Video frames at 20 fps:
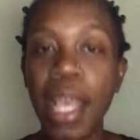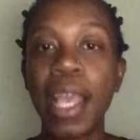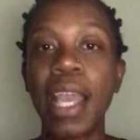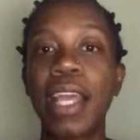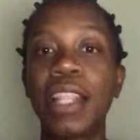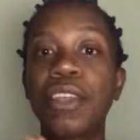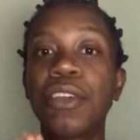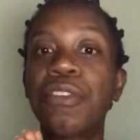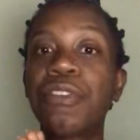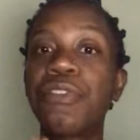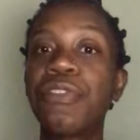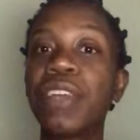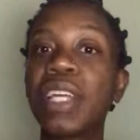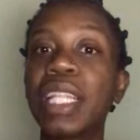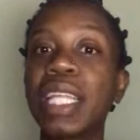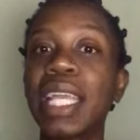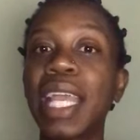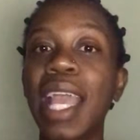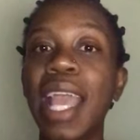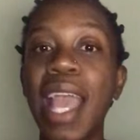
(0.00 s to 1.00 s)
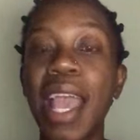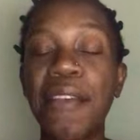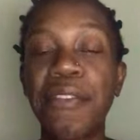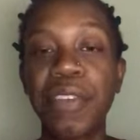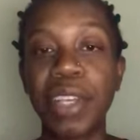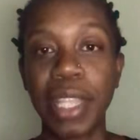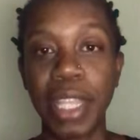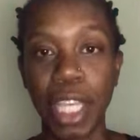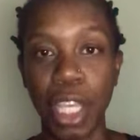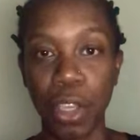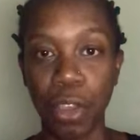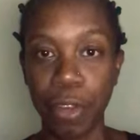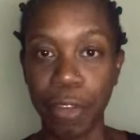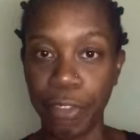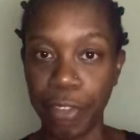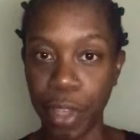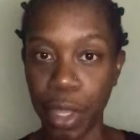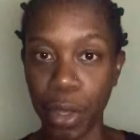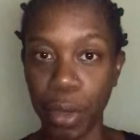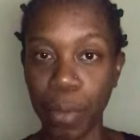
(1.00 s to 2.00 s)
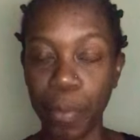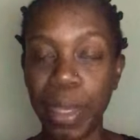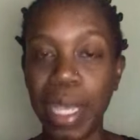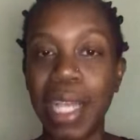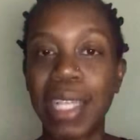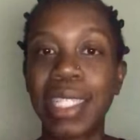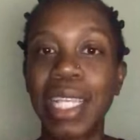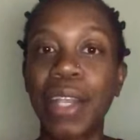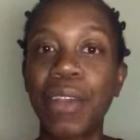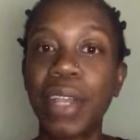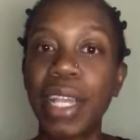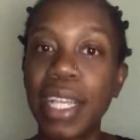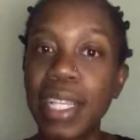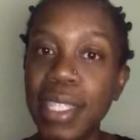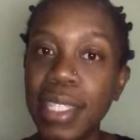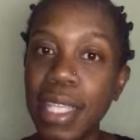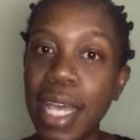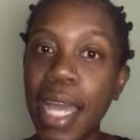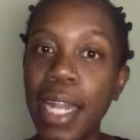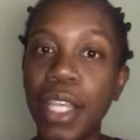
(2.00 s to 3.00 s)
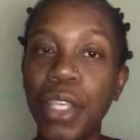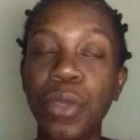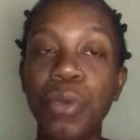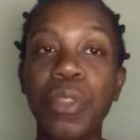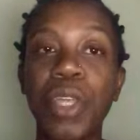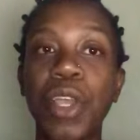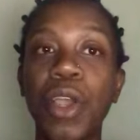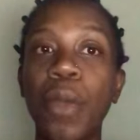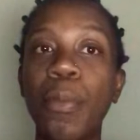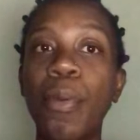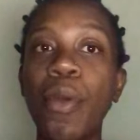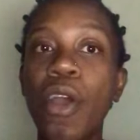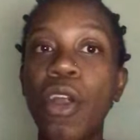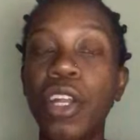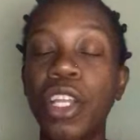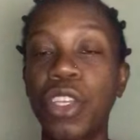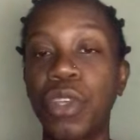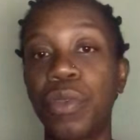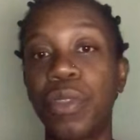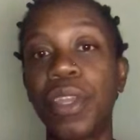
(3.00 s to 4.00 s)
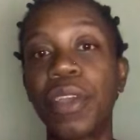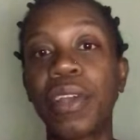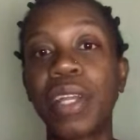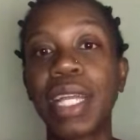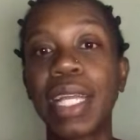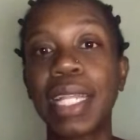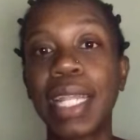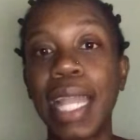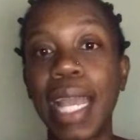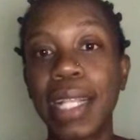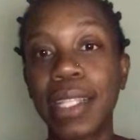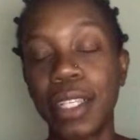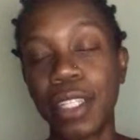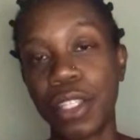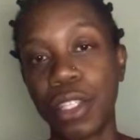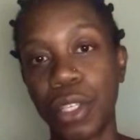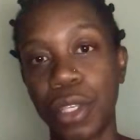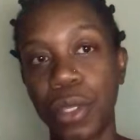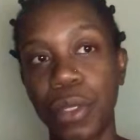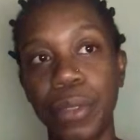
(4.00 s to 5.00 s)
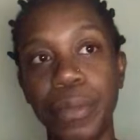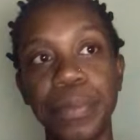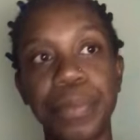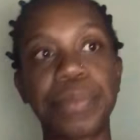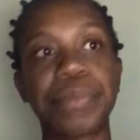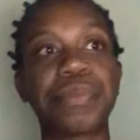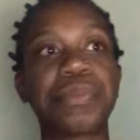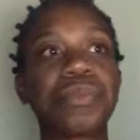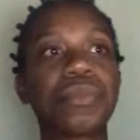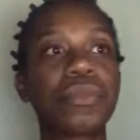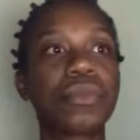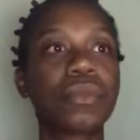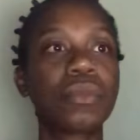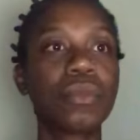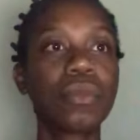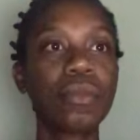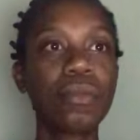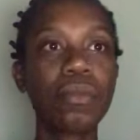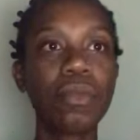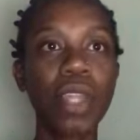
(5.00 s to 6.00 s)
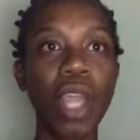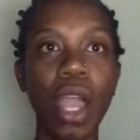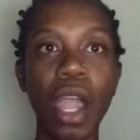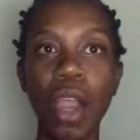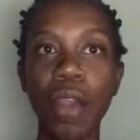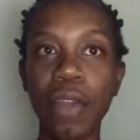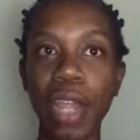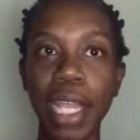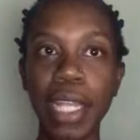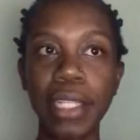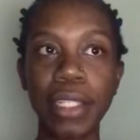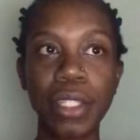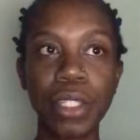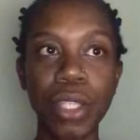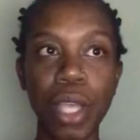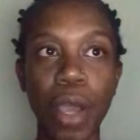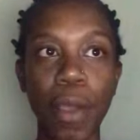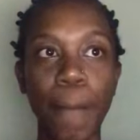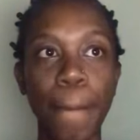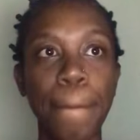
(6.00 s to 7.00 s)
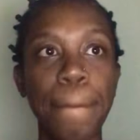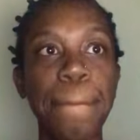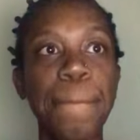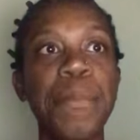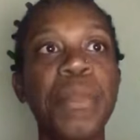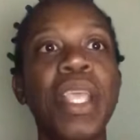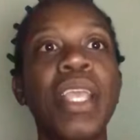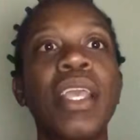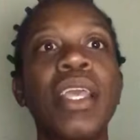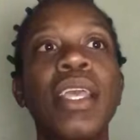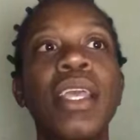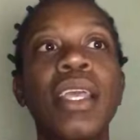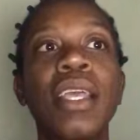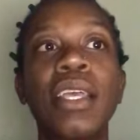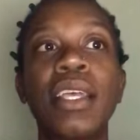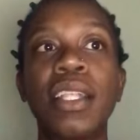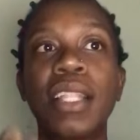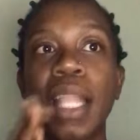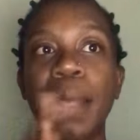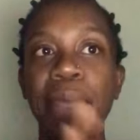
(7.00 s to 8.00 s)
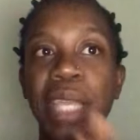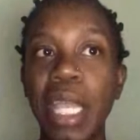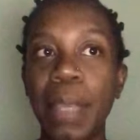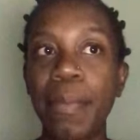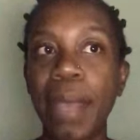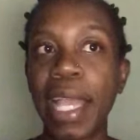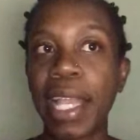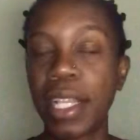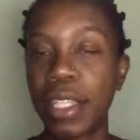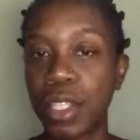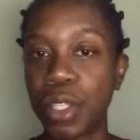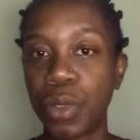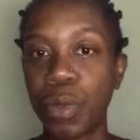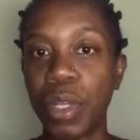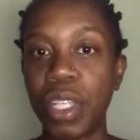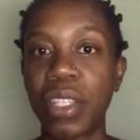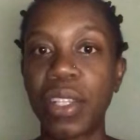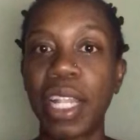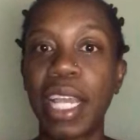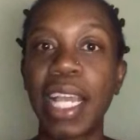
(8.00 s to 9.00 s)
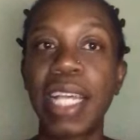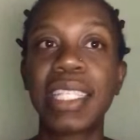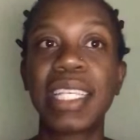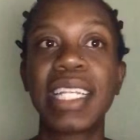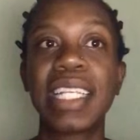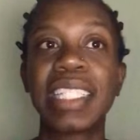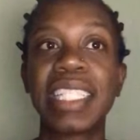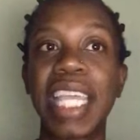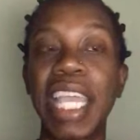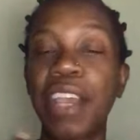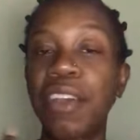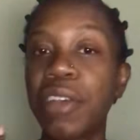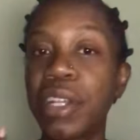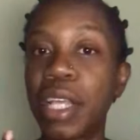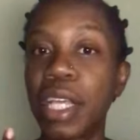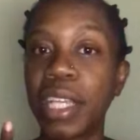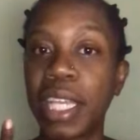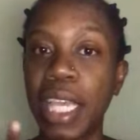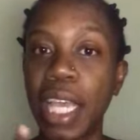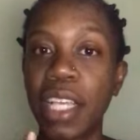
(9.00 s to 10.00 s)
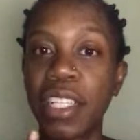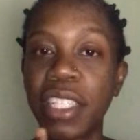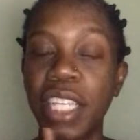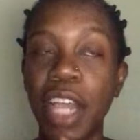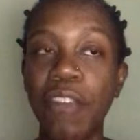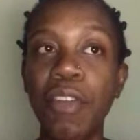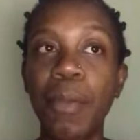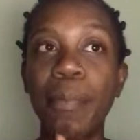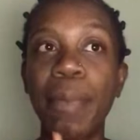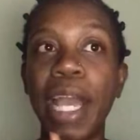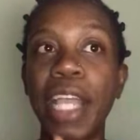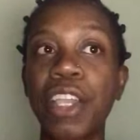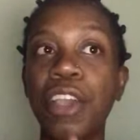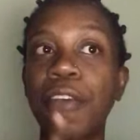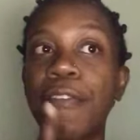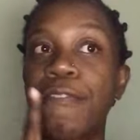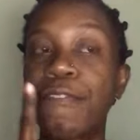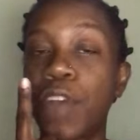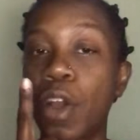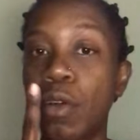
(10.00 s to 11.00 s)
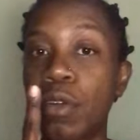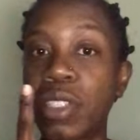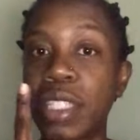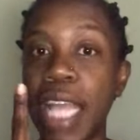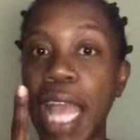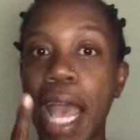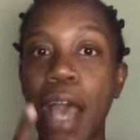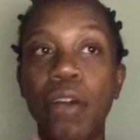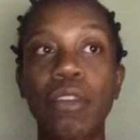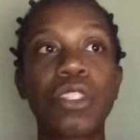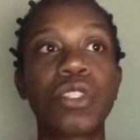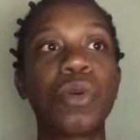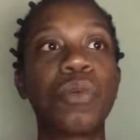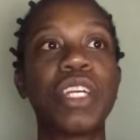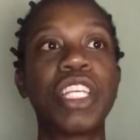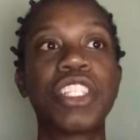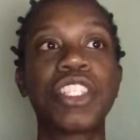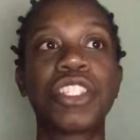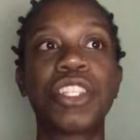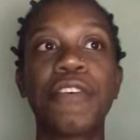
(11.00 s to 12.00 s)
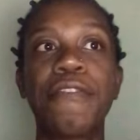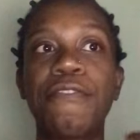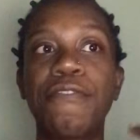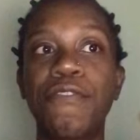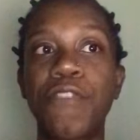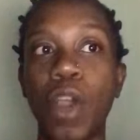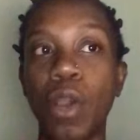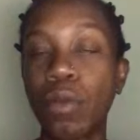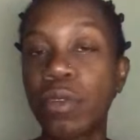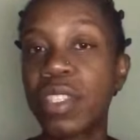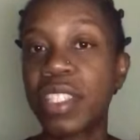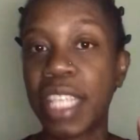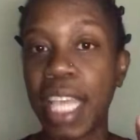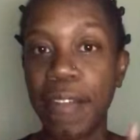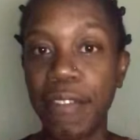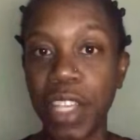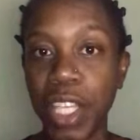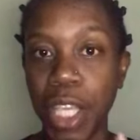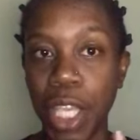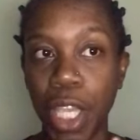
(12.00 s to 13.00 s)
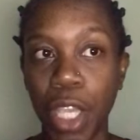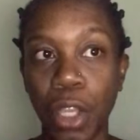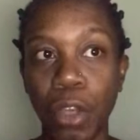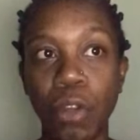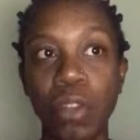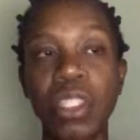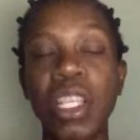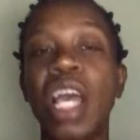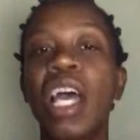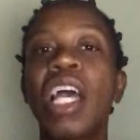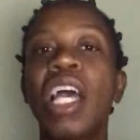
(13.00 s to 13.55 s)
and they're feeling everything you feel because they are inside of you, they are a part of you, they are connected to you. All right, so let me get back into it. So like I said, it's governed by your first house. So it's the first 7 years